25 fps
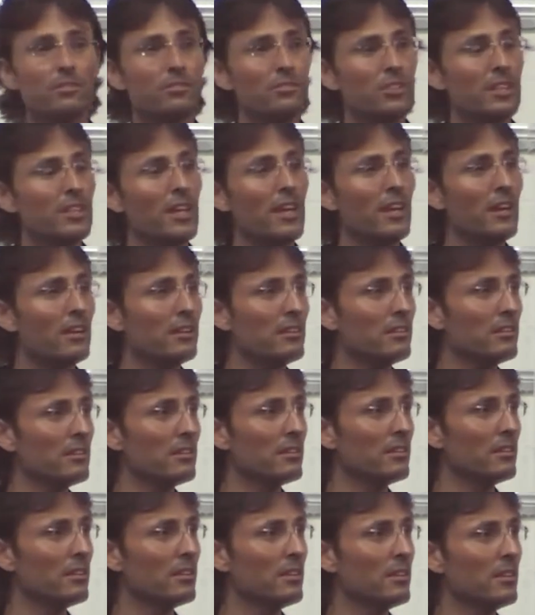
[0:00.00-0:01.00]
Can you see that?
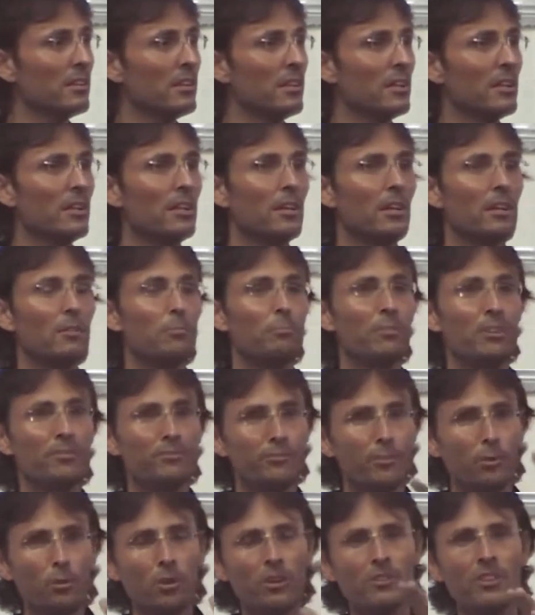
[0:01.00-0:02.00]
Mm-hmm.
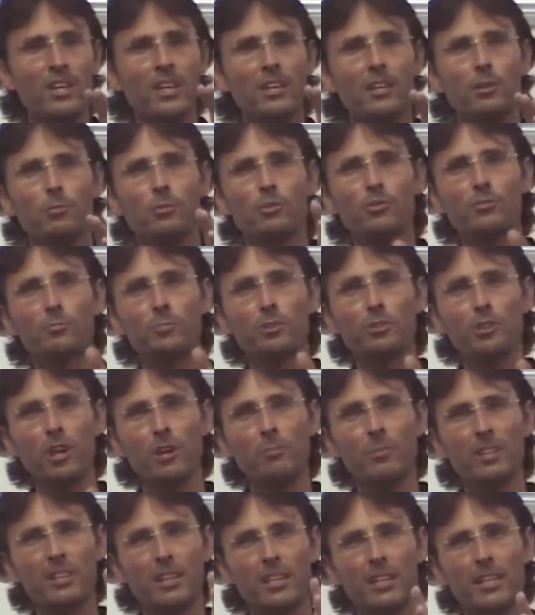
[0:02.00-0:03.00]
Before then, it was
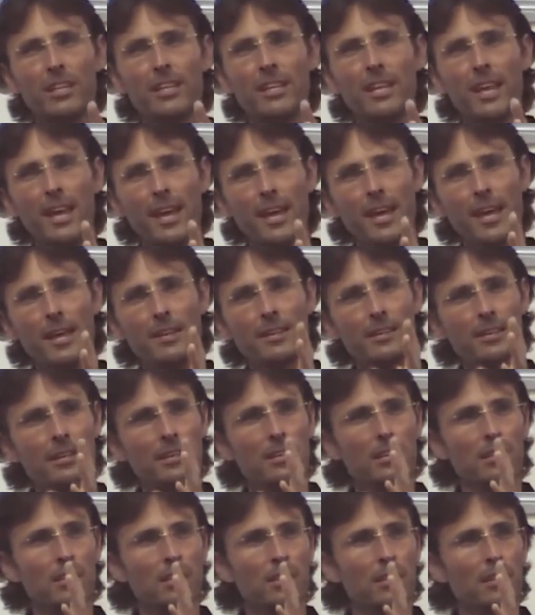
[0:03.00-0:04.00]
predominantly an
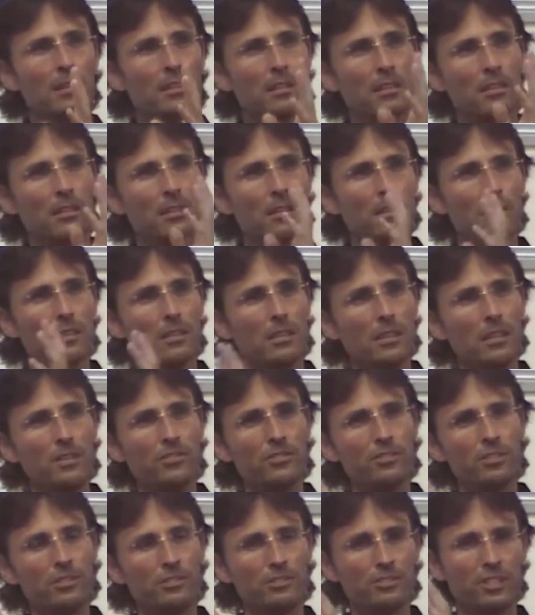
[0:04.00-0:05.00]

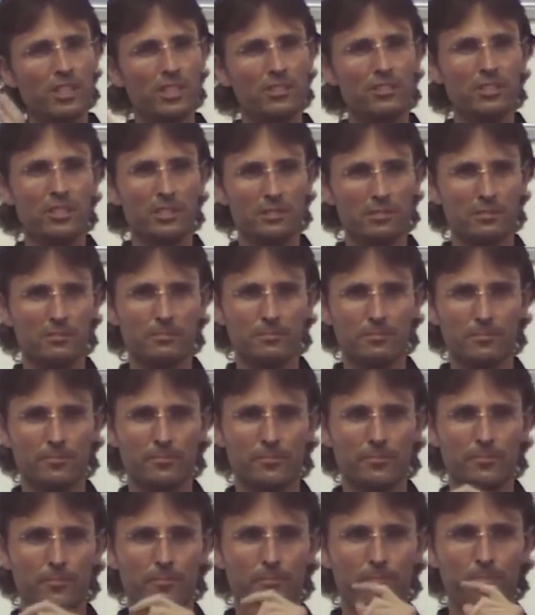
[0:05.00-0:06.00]
Eastern, teaching.
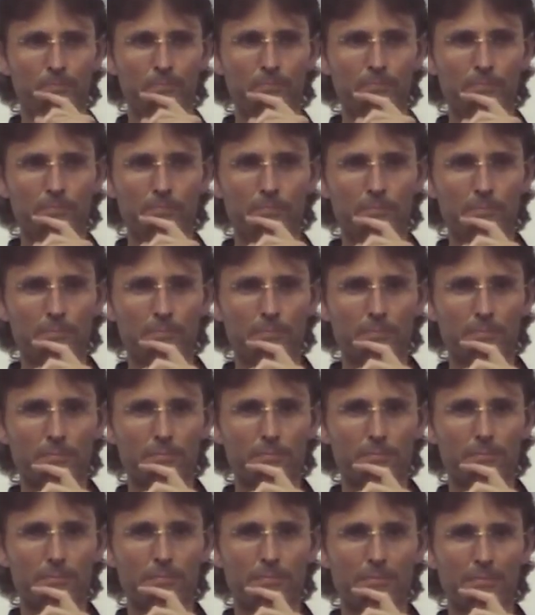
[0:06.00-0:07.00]
Mm-hmm. That's your
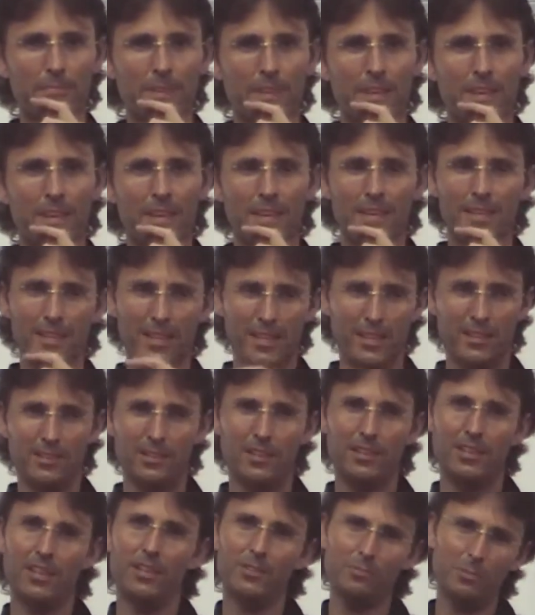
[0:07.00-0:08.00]
fault, don't you?
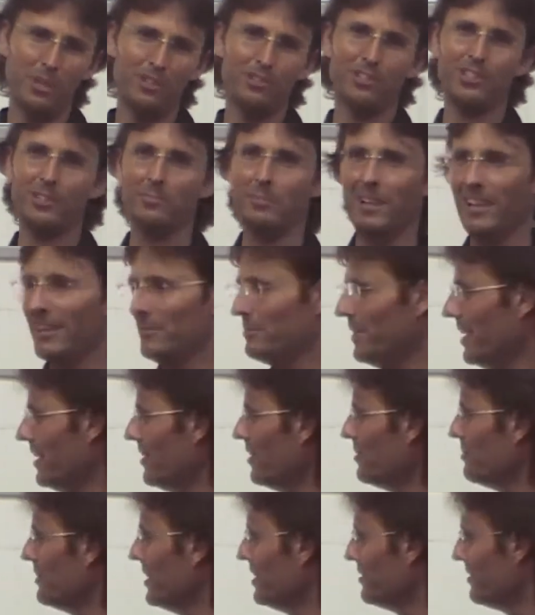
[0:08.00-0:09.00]
Yeah, I suppose you blame
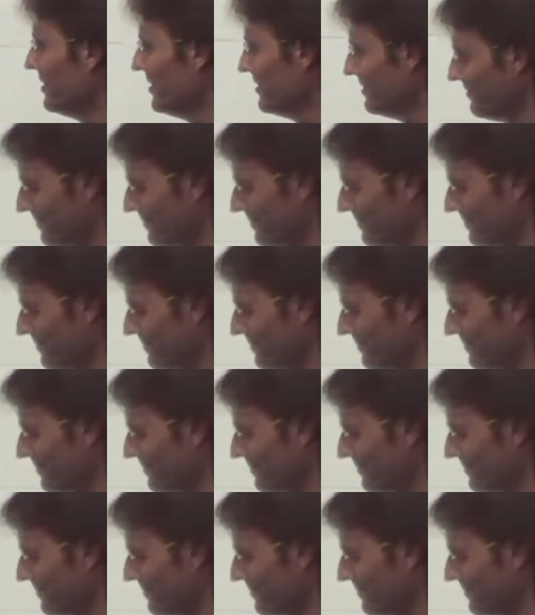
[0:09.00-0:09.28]
that.